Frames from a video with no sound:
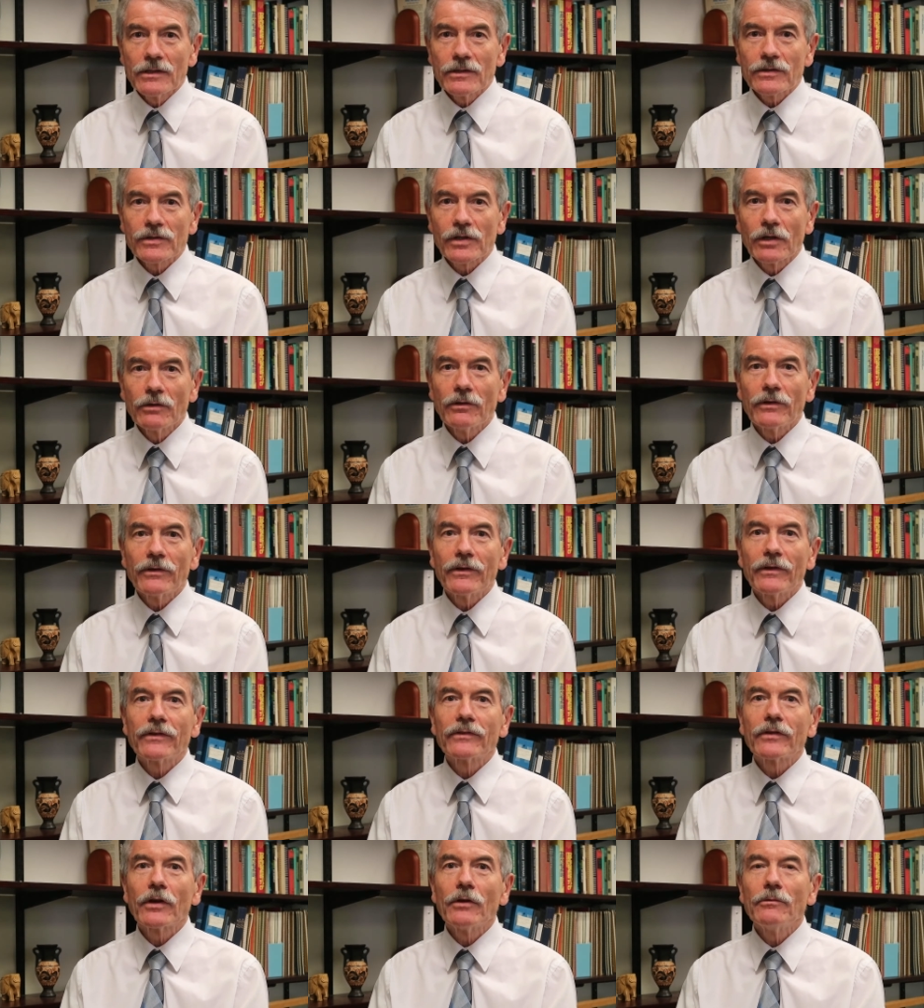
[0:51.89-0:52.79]
So,
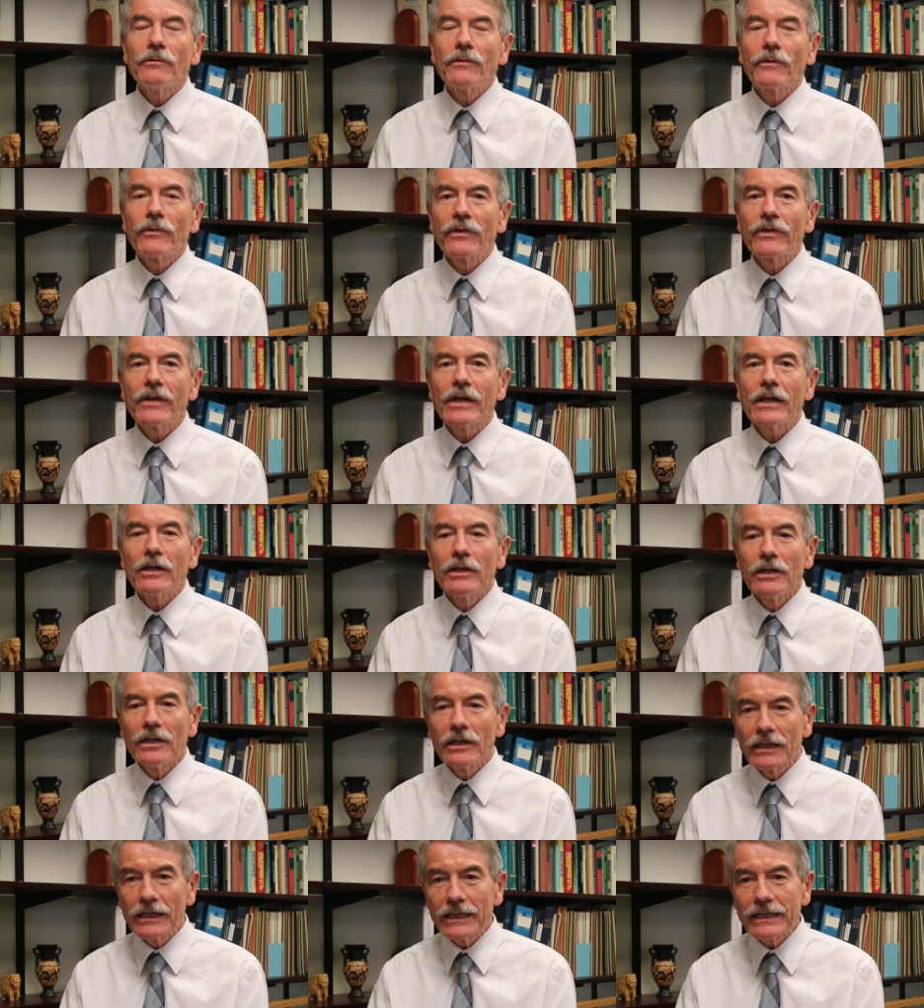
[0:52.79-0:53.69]
so the
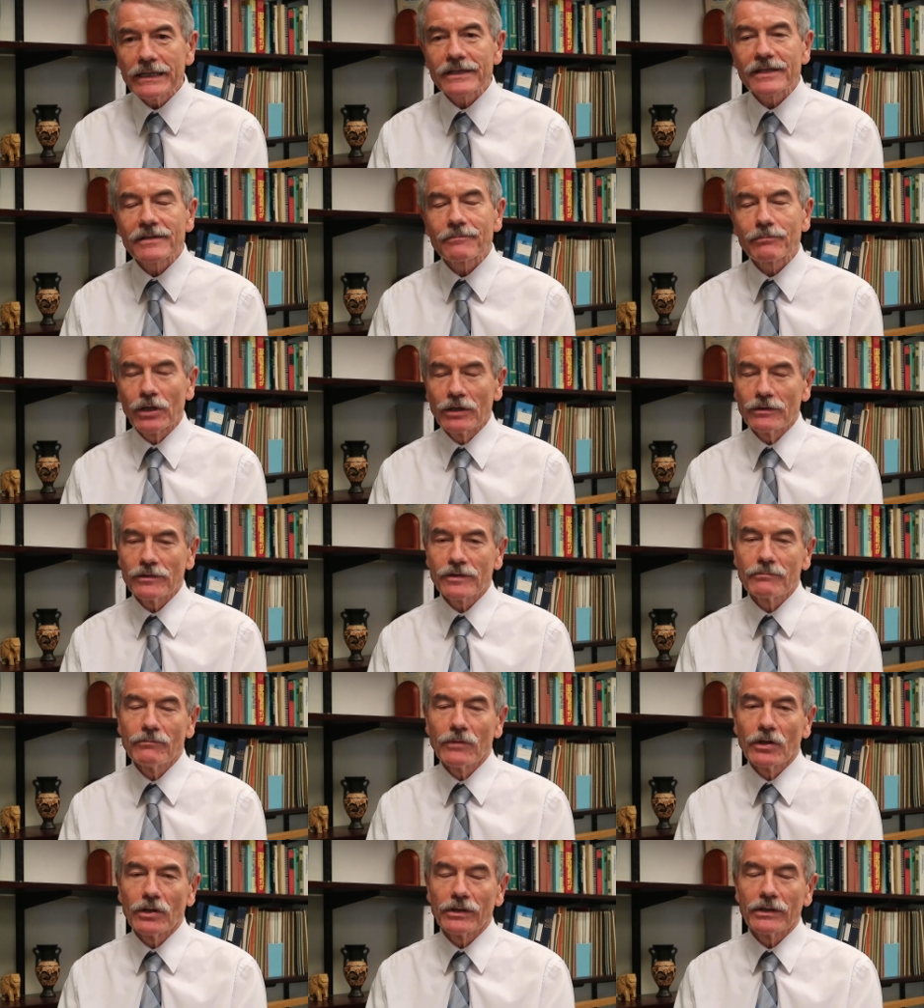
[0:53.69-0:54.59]
earliest
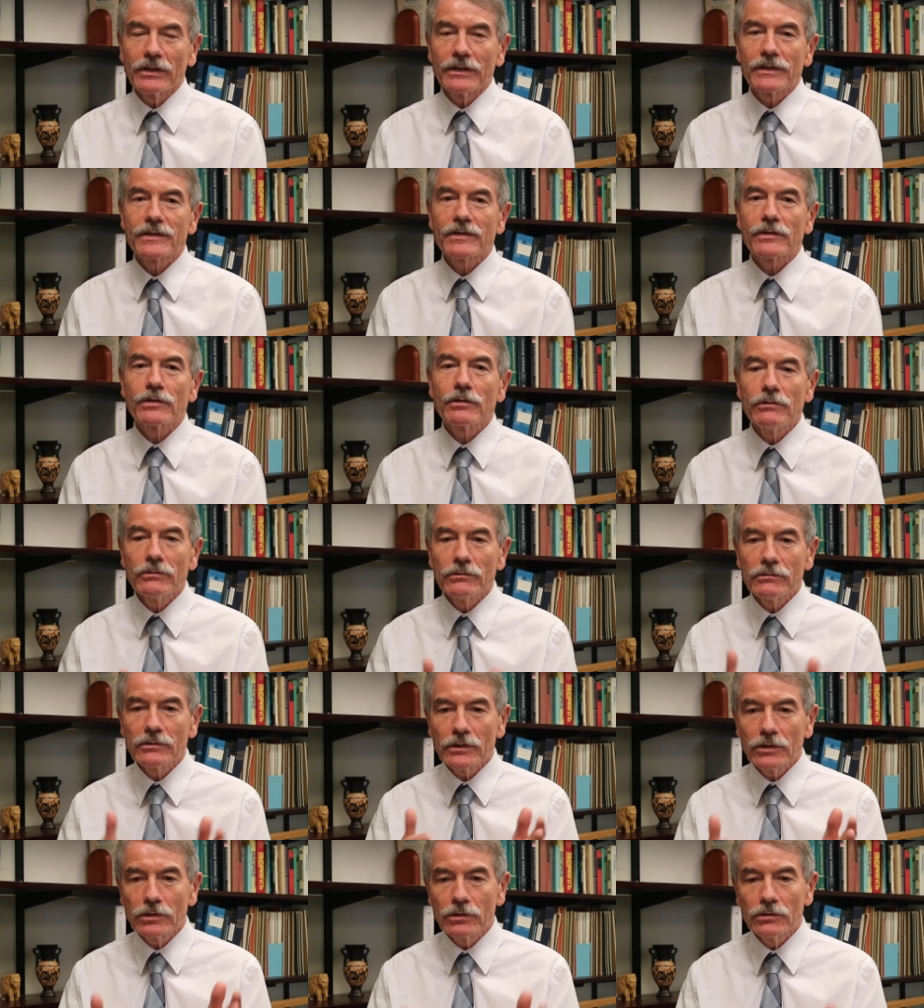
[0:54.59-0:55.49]
postmodernists who,